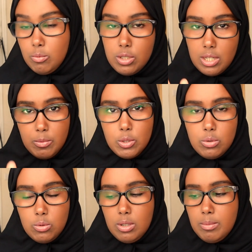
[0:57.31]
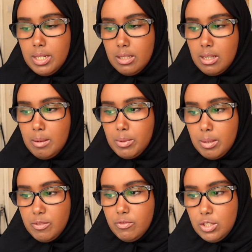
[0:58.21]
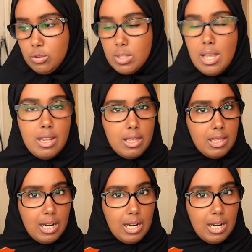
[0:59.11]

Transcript: which I'm going to talk about in upcoming videos. In the